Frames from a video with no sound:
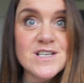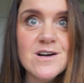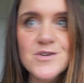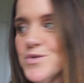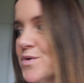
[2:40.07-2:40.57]
I
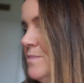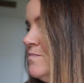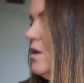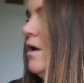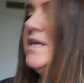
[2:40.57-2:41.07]
can't open them,
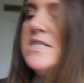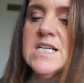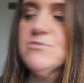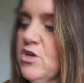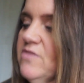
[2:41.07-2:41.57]
stick
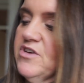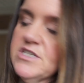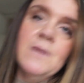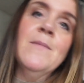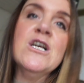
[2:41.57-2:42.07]
them straight in the freezer.